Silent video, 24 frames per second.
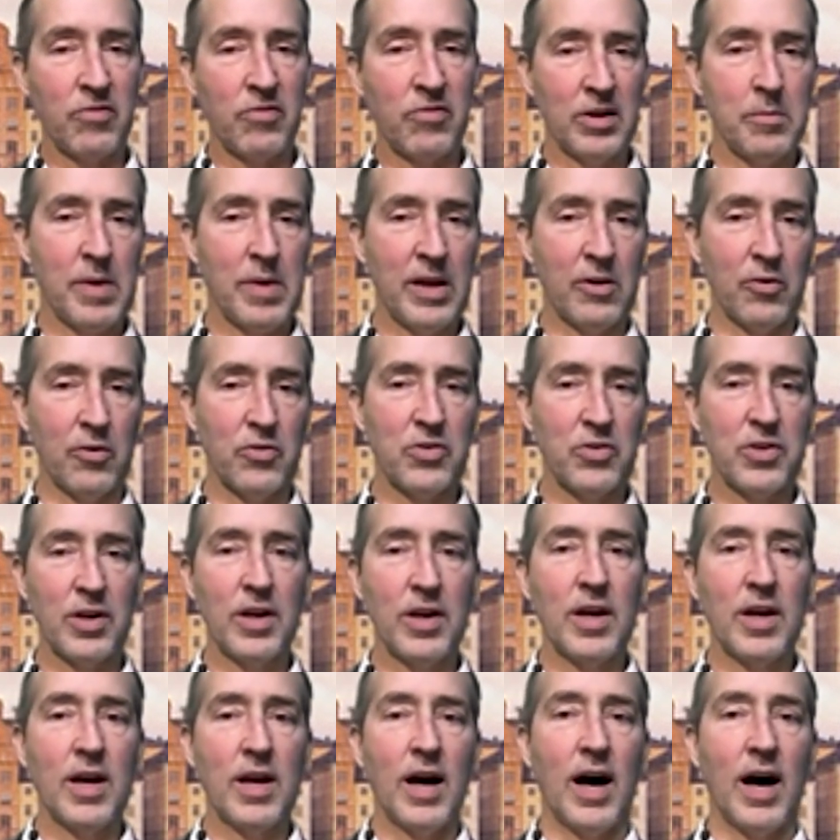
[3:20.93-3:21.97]

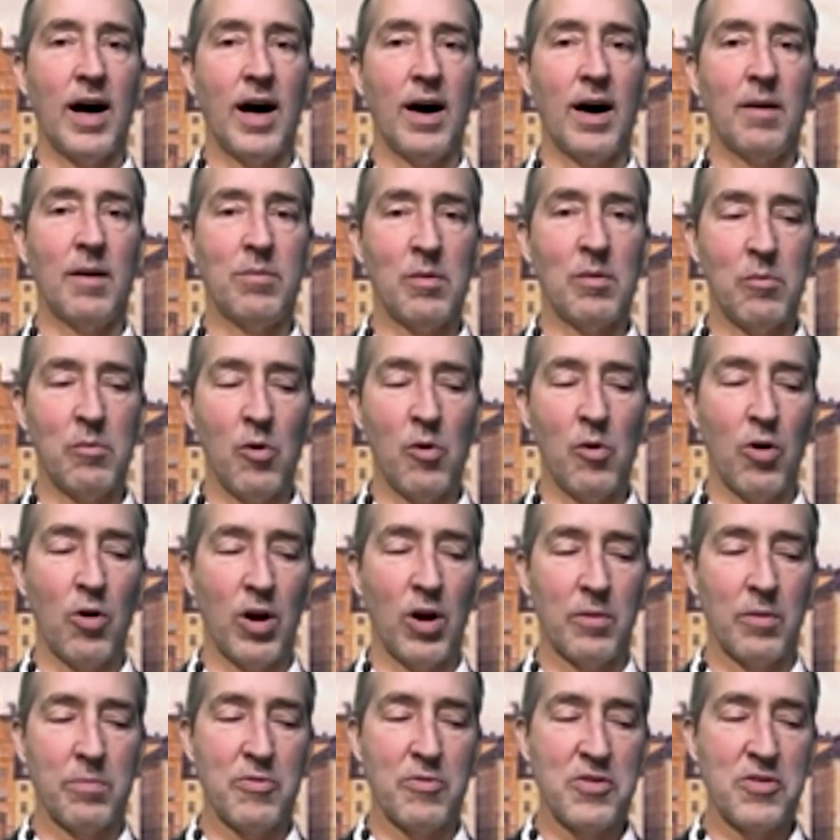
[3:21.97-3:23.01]
fundamentals, but
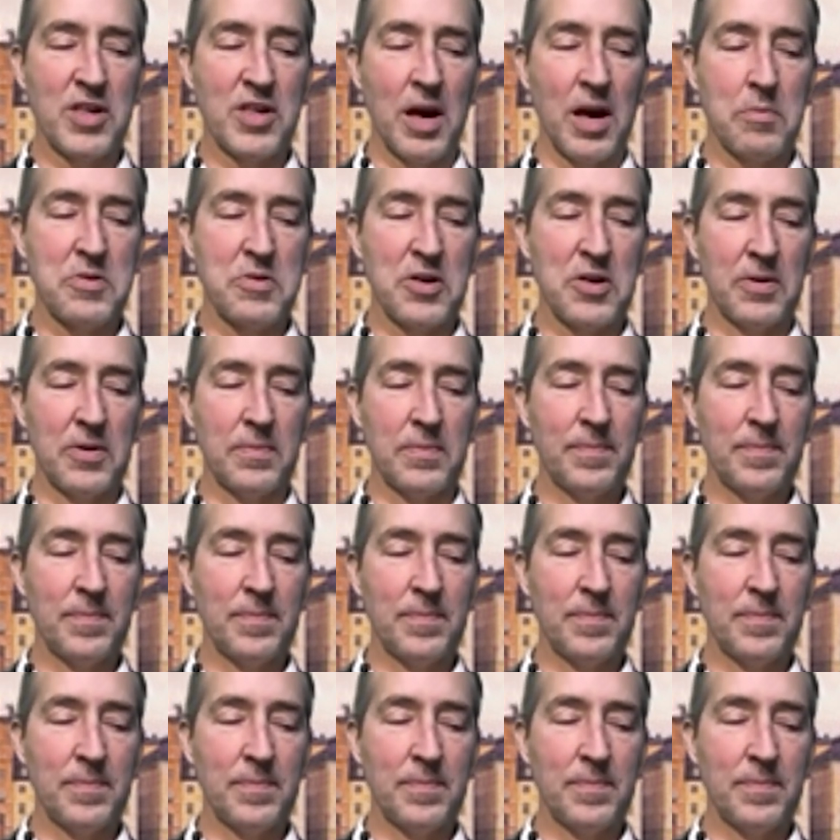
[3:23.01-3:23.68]
more on perception.